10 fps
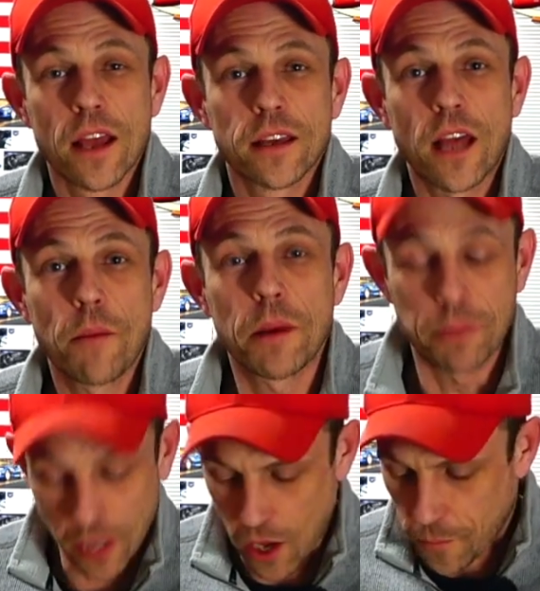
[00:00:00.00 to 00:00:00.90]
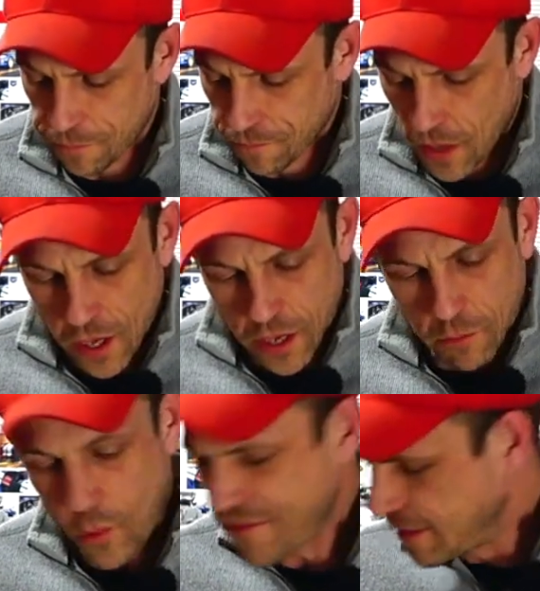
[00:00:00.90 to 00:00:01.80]
Comment below.
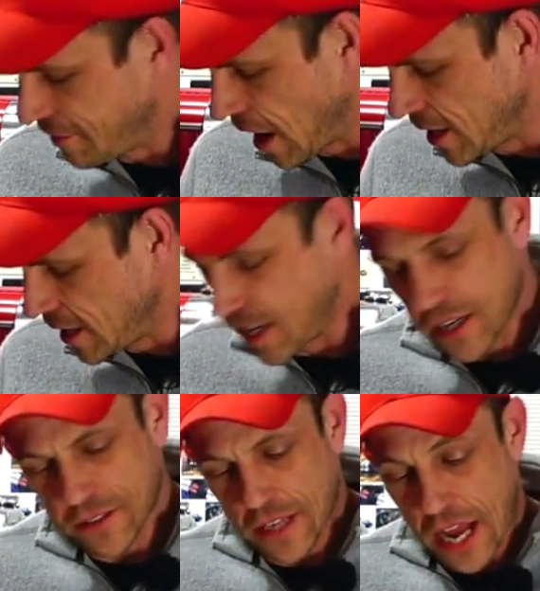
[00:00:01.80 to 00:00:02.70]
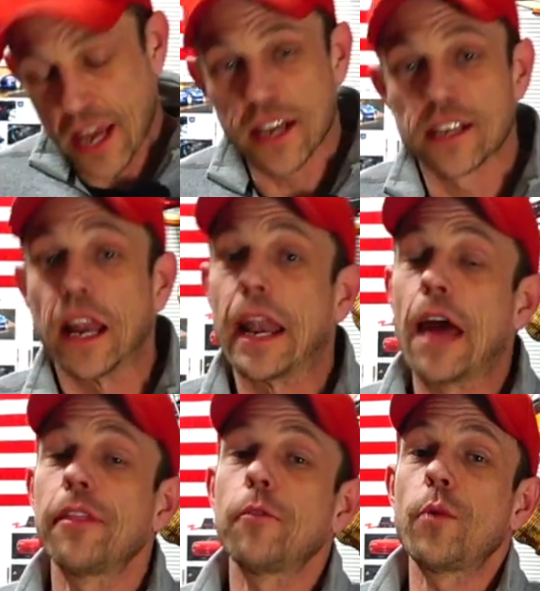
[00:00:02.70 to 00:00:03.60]
But we've defined it here, and
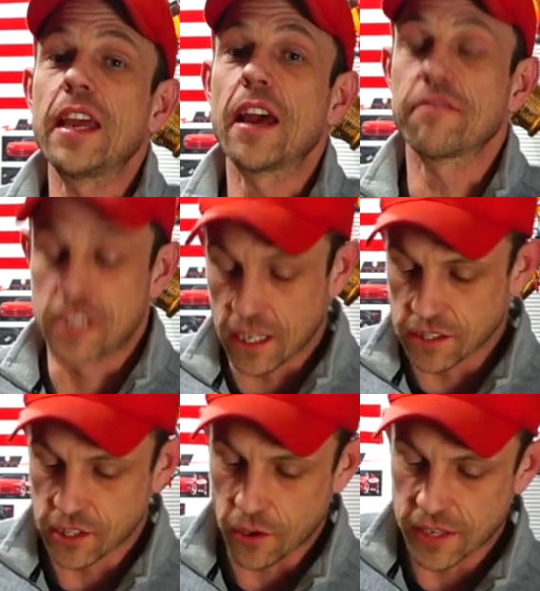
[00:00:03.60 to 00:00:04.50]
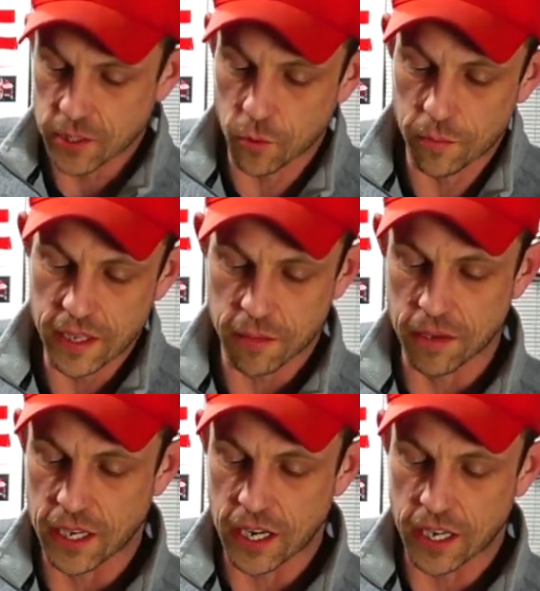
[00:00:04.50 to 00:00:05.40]
now that we have done so, this will be the
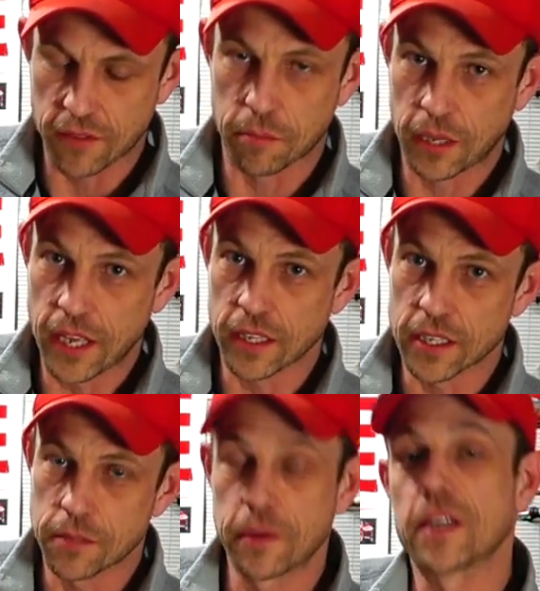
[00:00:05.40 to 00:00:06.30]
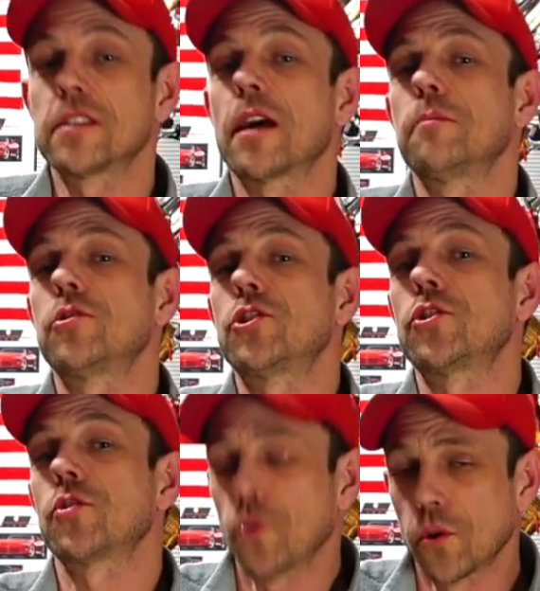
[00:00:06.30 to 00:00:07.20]
beginning of a playlist, because I'm
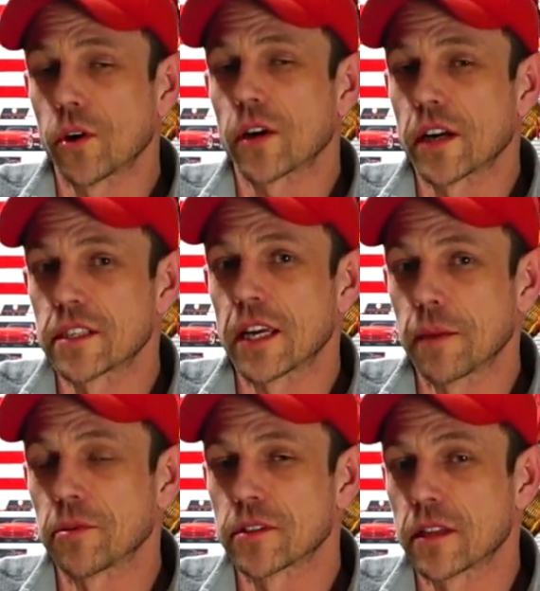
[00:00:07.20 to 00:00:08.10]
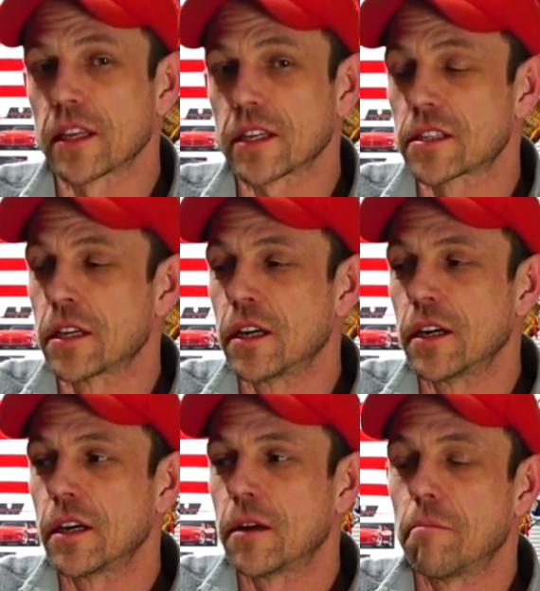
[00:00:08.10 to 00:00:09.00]
sure examples of this
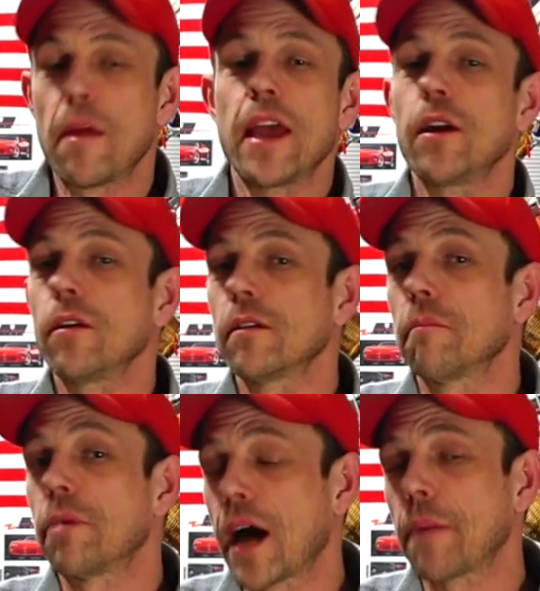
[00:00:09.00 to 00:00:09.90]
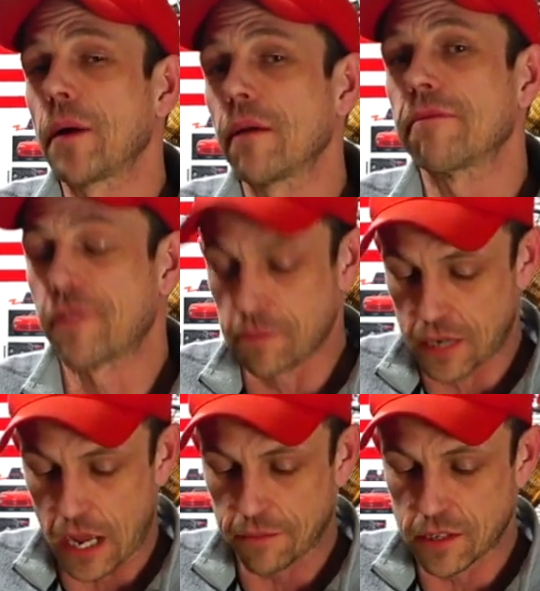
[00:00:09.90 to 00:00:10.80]
may pop up from
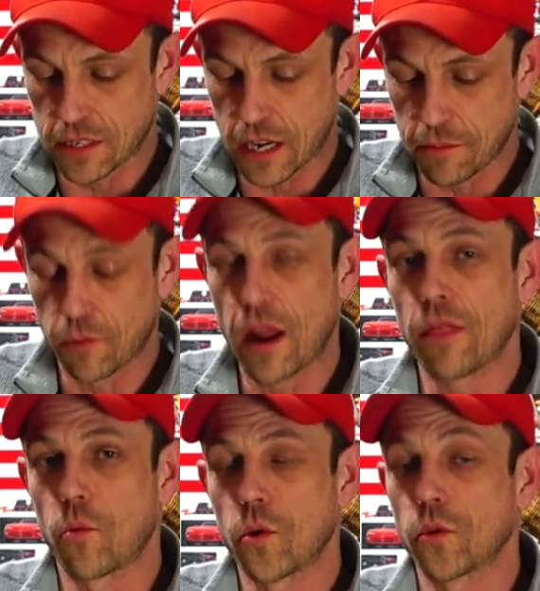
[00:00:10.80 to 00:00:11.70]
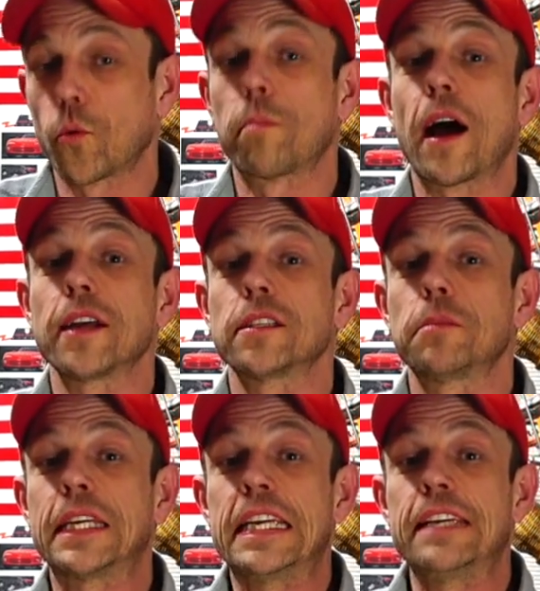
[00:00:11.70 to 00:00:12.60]
time to time around the world, or
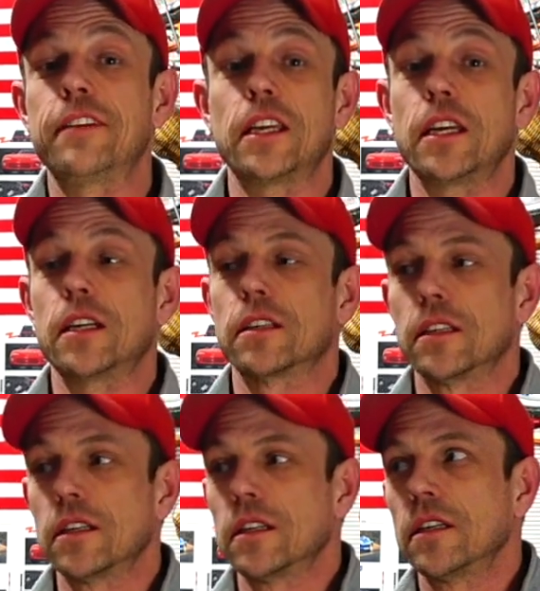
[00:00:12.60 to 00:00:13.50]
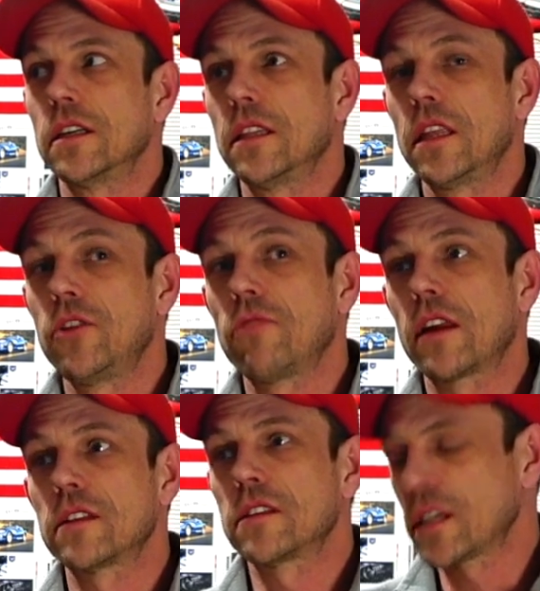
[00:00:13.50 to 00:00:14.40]
possibly even here in the
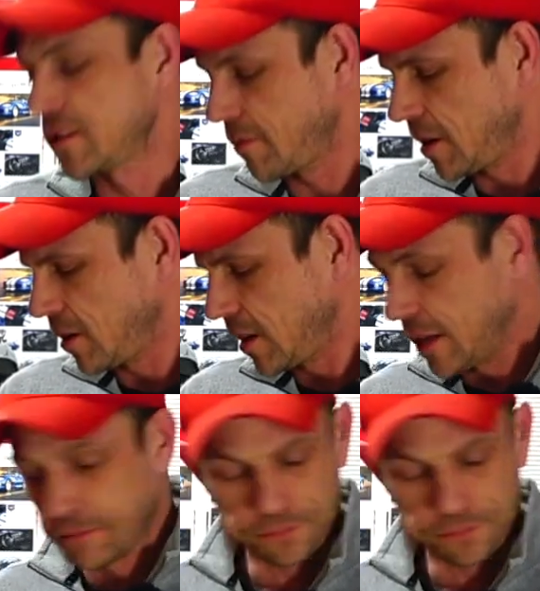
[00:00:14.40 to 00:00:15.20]
United States of America.